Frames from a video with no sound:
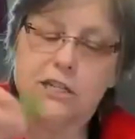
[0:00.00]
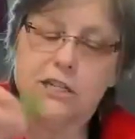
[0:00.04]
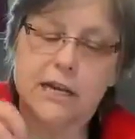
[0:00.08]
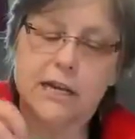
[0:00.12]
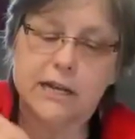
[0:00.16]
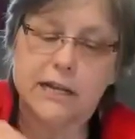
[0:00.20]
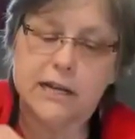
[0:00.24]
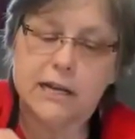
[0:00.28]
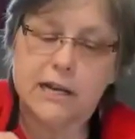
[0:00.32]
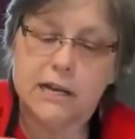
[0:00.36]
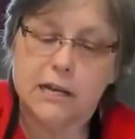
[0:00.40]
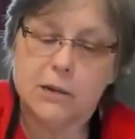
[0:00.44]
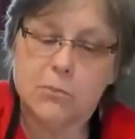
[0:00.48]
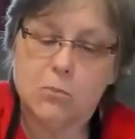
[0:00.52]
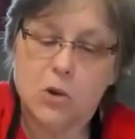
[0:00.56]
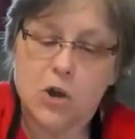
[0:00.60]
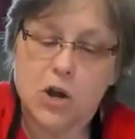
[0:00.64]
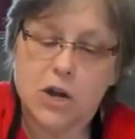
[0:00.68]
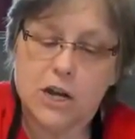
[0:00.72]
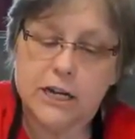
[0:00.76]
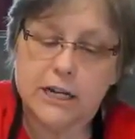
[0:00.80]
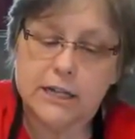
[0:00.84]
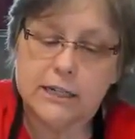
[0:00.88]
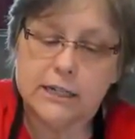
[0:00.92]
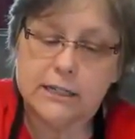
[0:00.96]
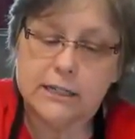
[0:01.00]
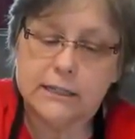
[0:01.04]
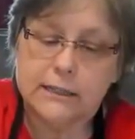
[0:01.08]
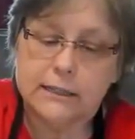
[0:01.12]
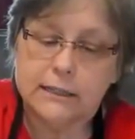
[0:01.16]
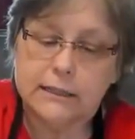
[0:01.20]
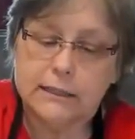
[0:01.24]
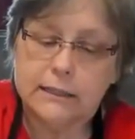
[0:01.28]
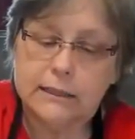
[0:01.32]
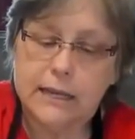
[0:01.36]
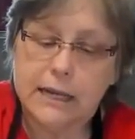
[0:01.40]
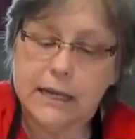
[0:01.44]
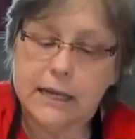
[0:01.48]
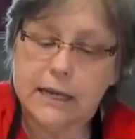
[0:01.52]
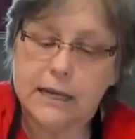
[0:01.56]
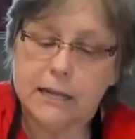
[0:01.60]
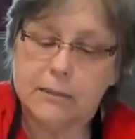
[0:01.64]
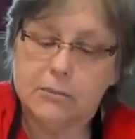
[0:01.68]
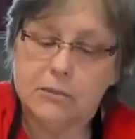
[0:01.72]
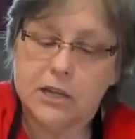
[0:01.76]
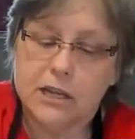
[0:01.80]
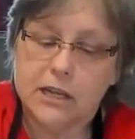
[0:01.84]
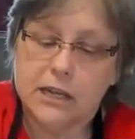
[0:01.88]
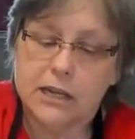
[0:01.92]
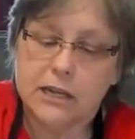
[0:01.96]
That I cut apart, and
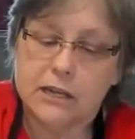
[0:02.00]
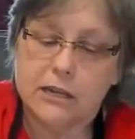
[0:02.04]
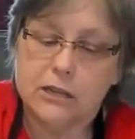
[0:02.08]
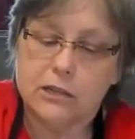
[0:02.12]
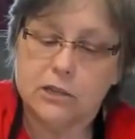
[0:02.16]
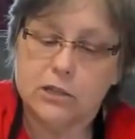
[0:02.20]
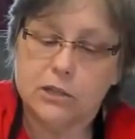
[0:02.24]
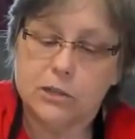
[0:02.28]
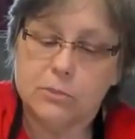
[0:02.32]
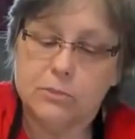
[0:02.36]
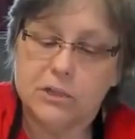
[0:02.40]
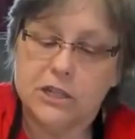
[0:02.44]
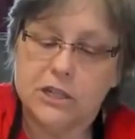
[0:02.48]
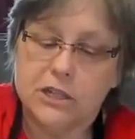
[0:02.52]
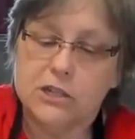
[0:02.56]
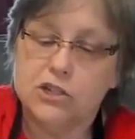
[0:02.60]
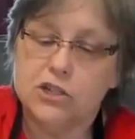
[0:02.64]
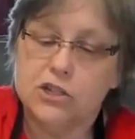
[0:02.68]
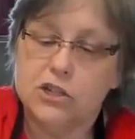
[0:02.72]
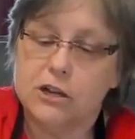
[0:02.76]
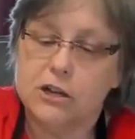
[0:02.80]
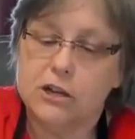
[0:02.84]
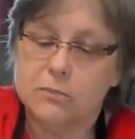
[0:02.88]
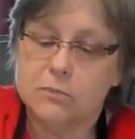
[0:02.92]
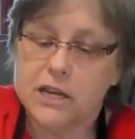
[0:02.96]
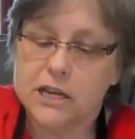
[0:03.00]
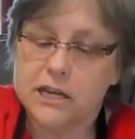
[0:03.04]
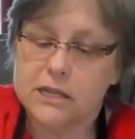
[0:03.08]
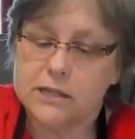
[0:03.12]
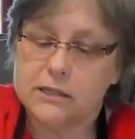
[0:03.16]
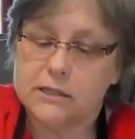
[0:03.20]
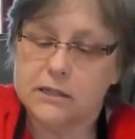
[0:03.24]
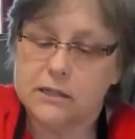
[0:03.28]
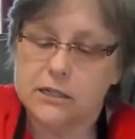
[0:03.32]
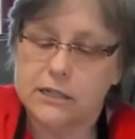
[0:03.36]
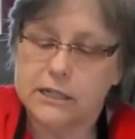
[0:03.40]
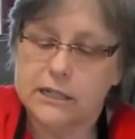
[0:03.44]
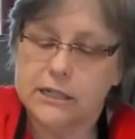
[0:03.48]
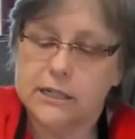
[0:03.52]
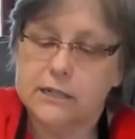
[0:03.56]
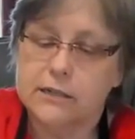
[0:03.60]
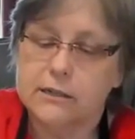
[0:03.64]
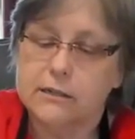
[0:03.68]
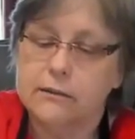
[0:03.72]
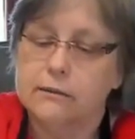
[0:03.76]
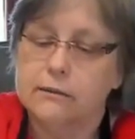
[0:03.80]
I'm getting a little bit of chalk paste on it.